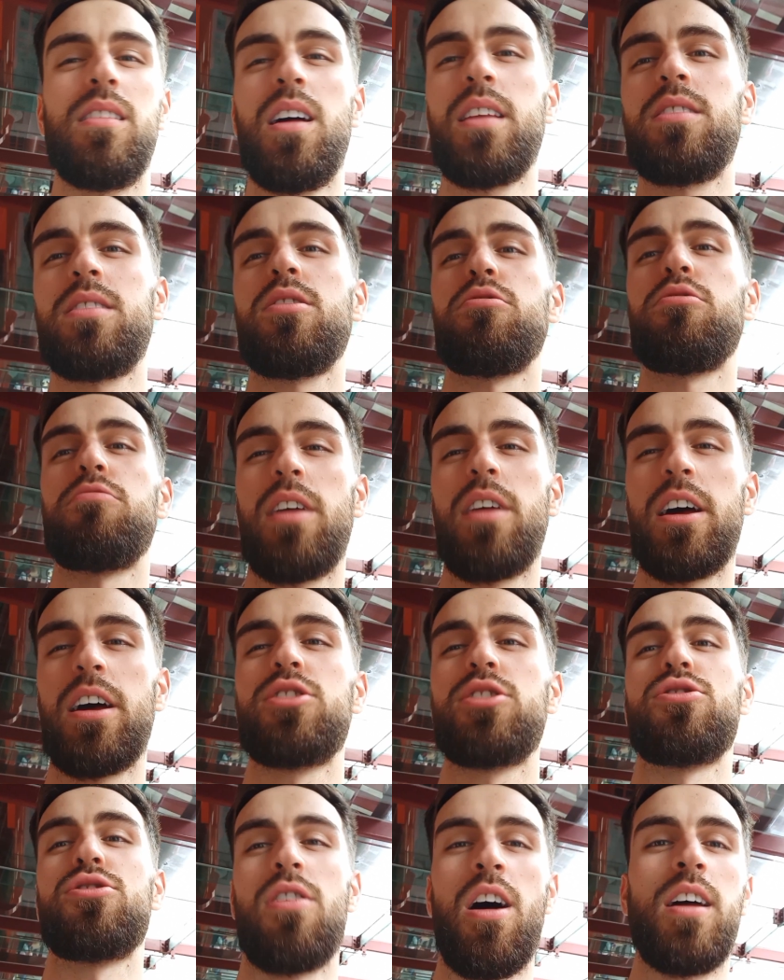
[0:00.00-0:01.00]
the
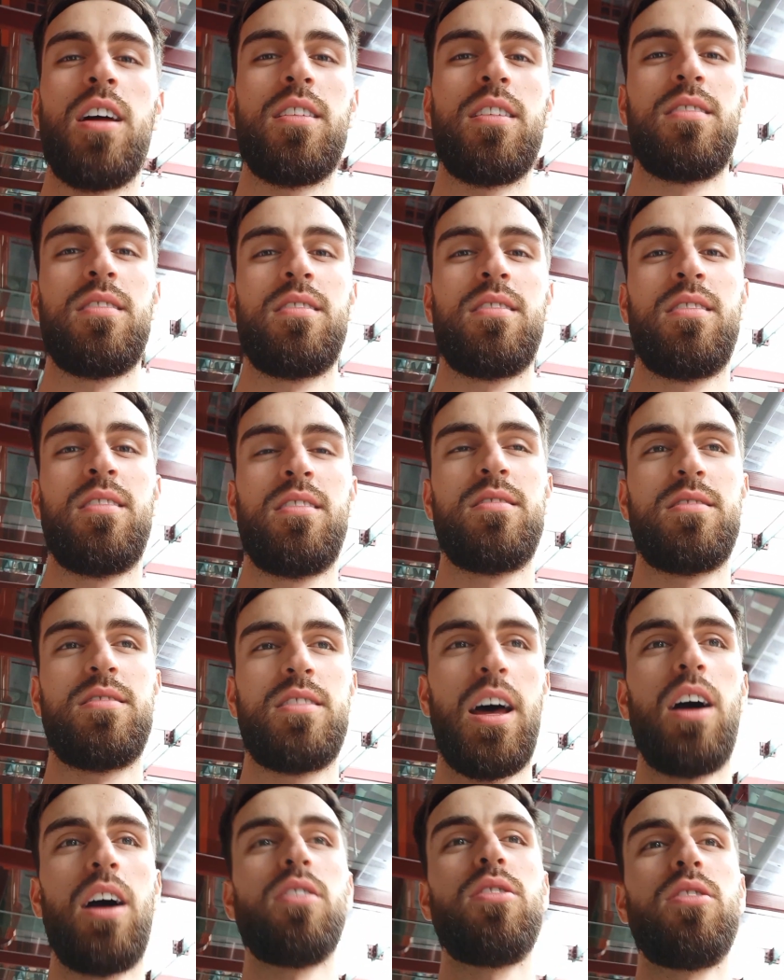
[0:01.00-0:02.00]
restaurant
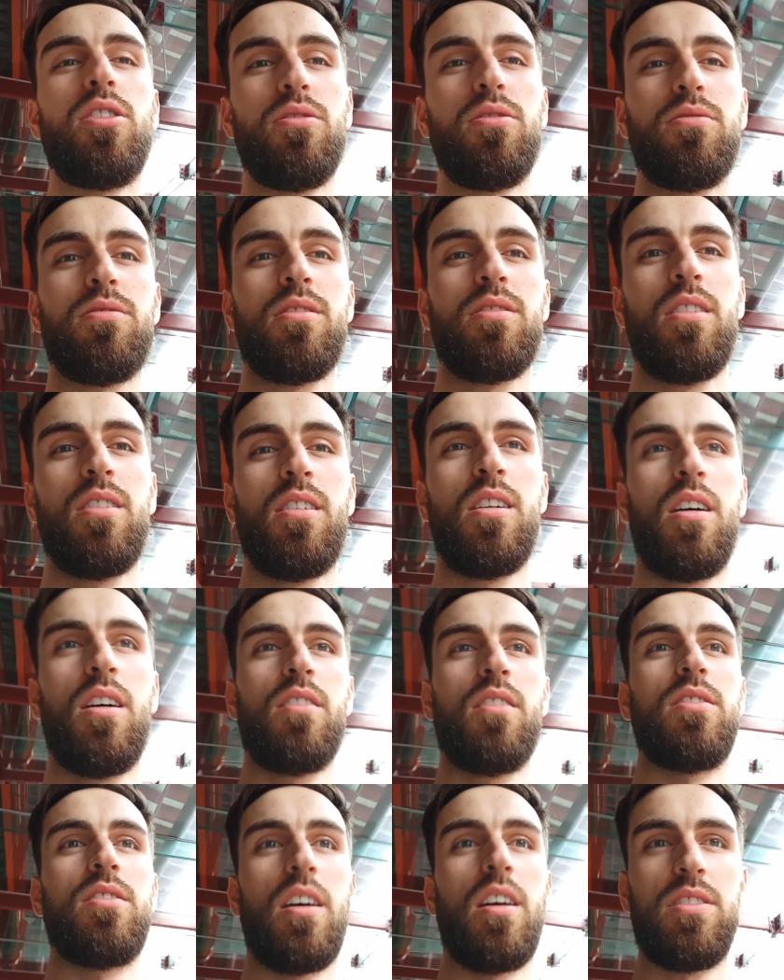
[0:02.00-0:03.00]
tell you
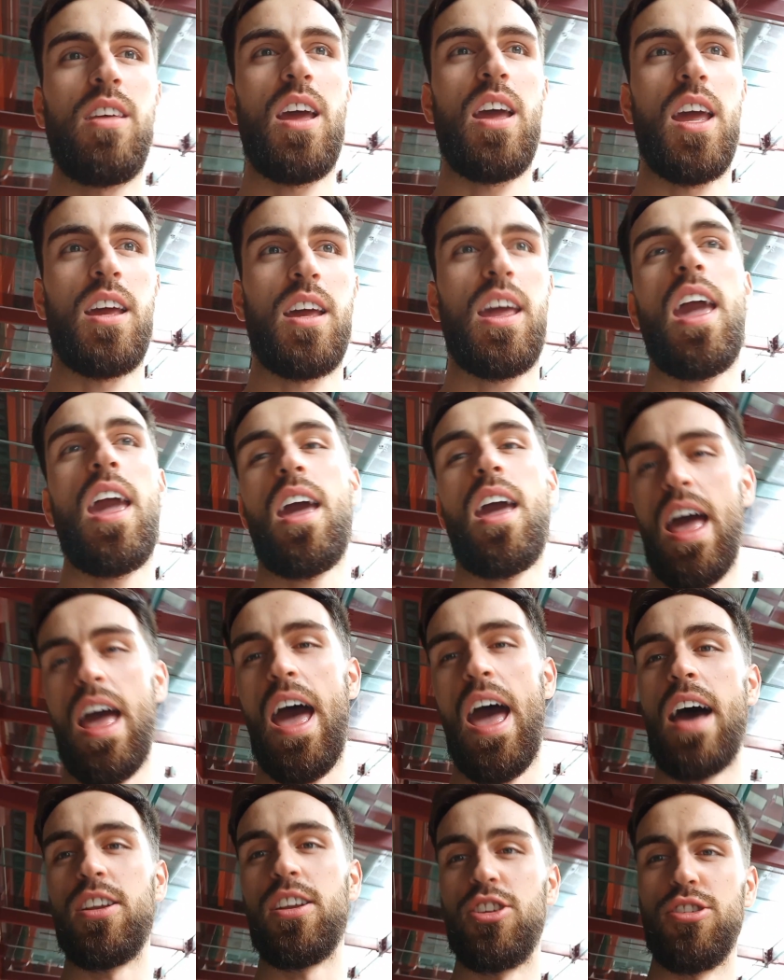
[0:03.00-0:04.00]
that they can't
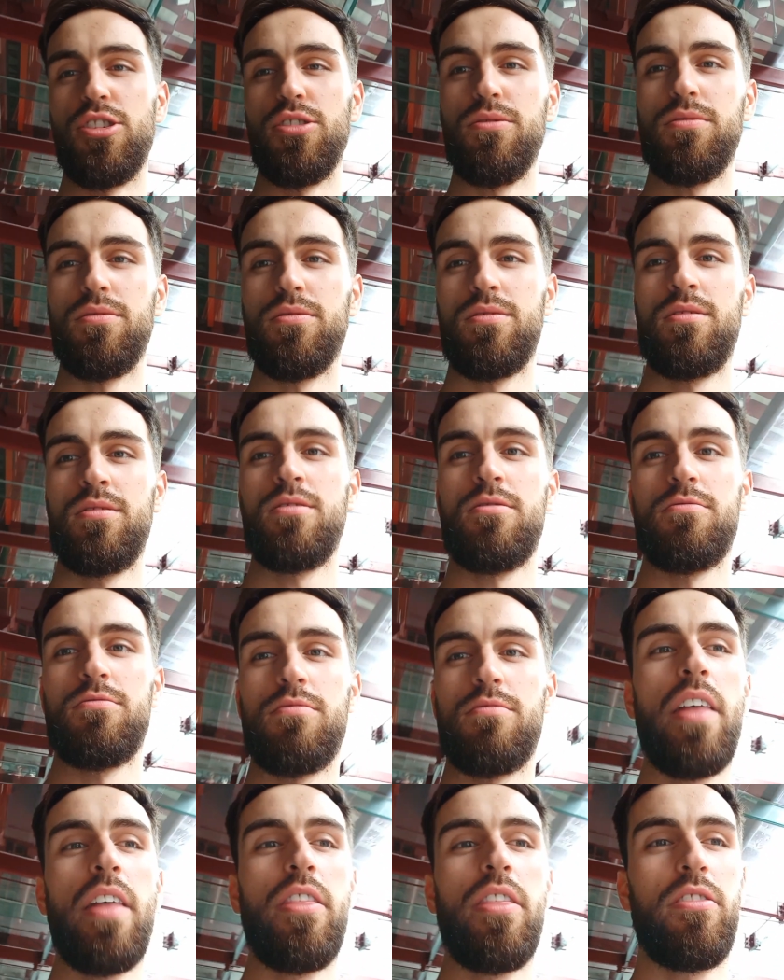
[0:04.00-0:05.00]
add you,
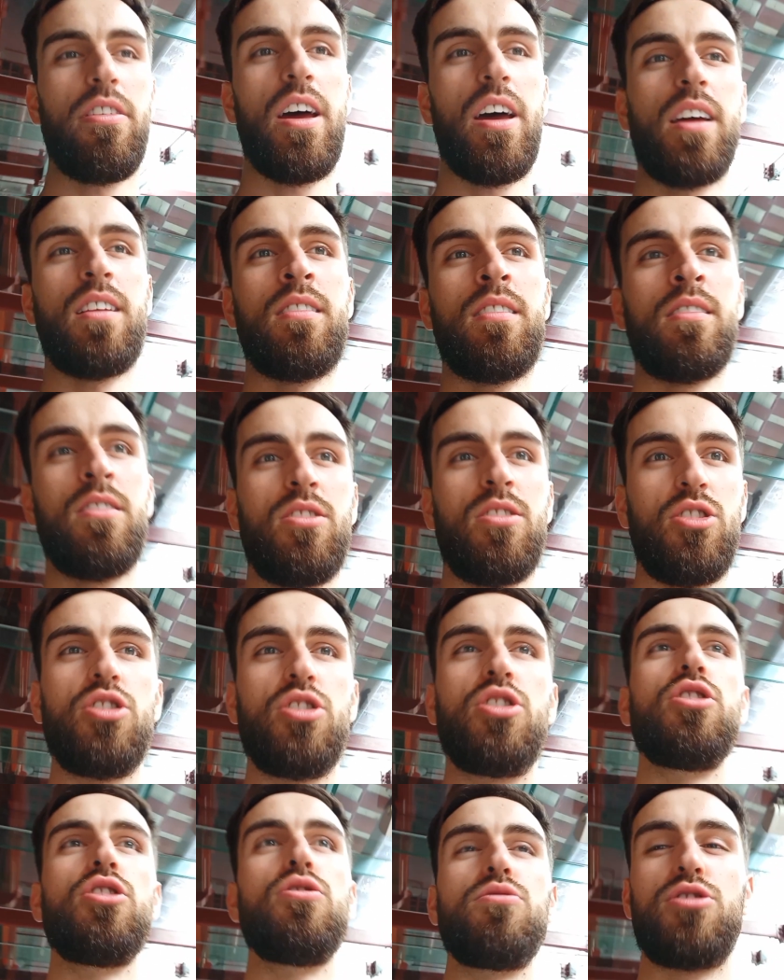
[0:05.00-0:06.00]
rather than
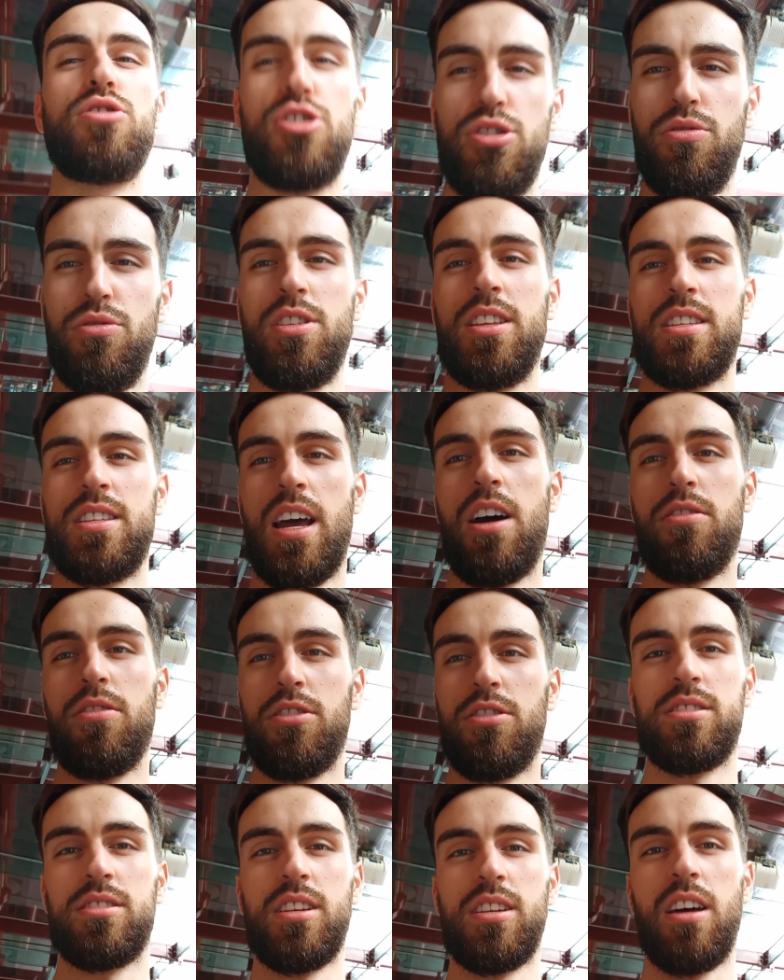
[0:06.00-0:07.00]
you shoot it down
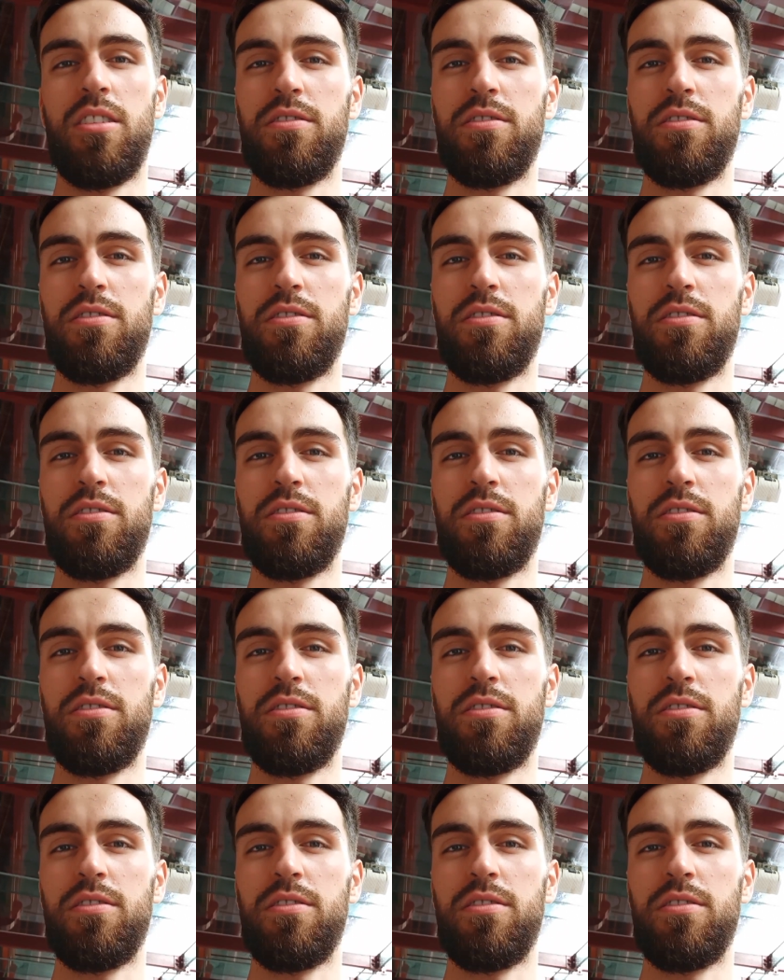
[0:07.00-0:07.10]
yourself,